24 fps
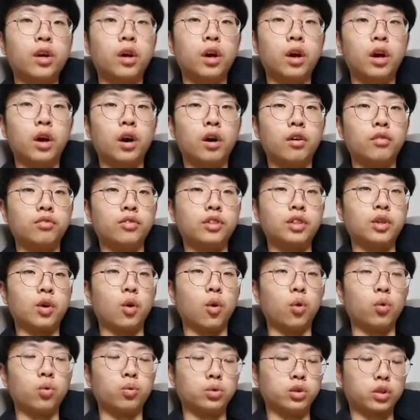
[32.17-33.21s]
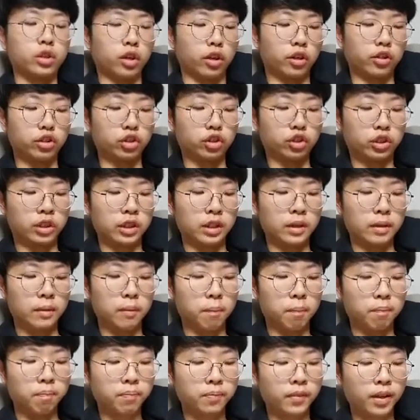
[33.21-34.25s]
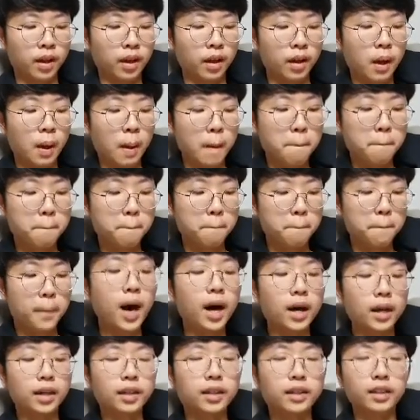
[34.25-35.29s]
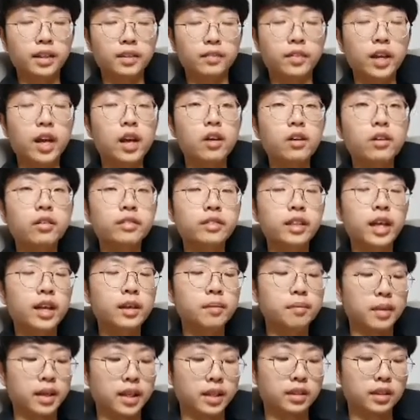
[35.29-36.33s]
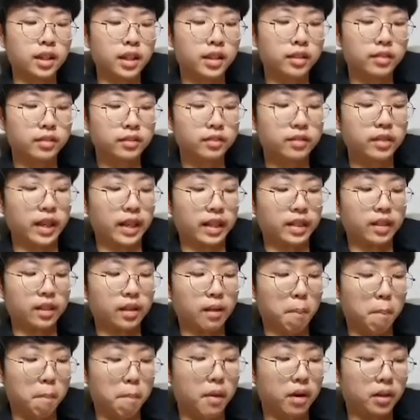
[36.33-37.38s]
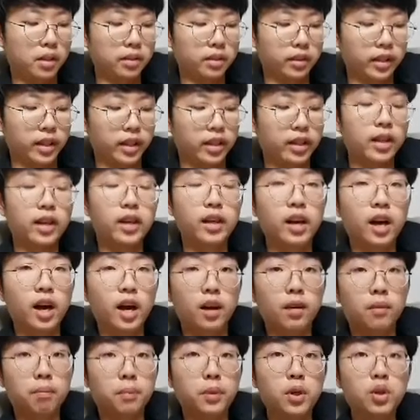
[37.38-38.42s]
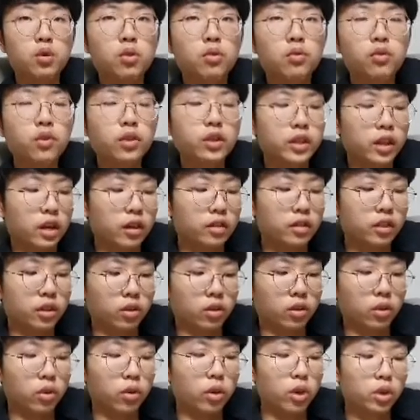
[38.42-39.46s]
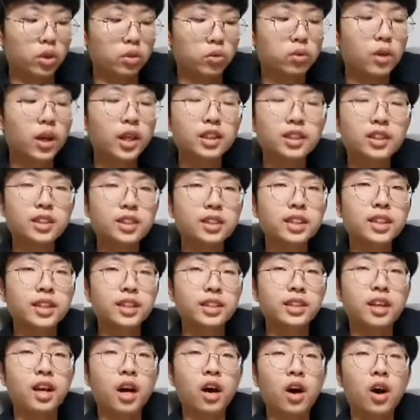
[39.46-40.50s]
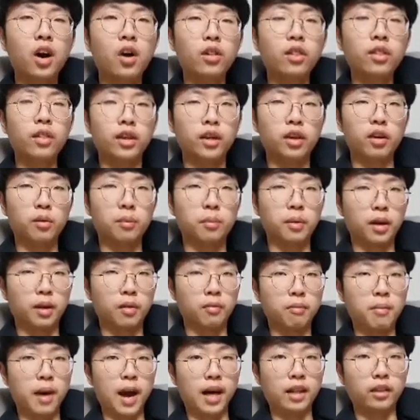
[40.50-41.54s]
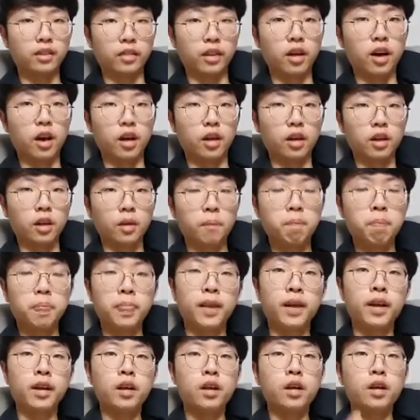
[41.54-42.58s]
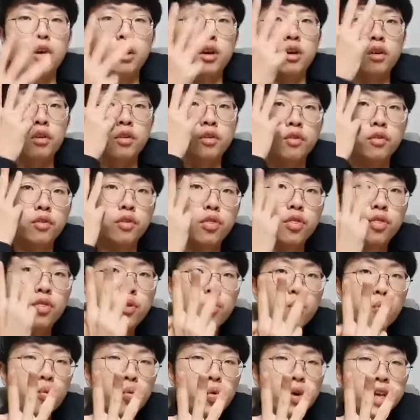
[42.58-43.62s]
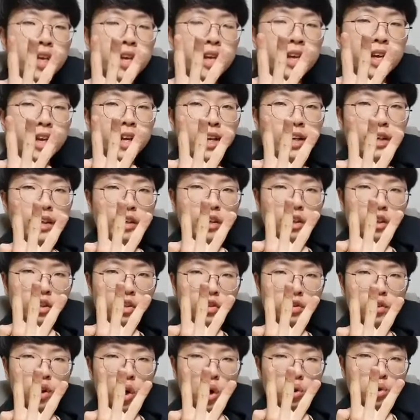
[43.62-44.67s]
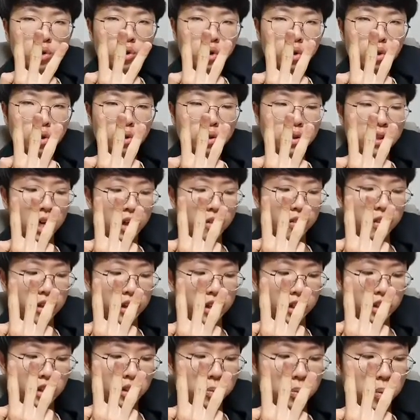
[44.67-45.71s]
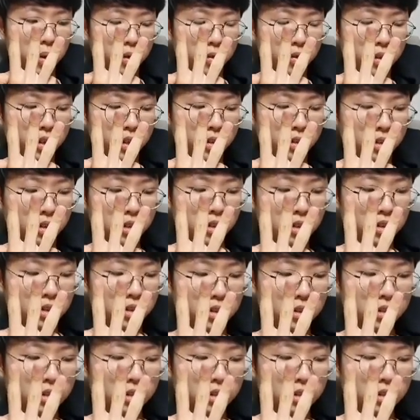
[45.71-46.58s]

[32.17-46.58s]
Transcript: of the old country. But there they meet Nick Buckley, a beautiful young girl who had seen a little bit of bad luck. Three close to death experiences.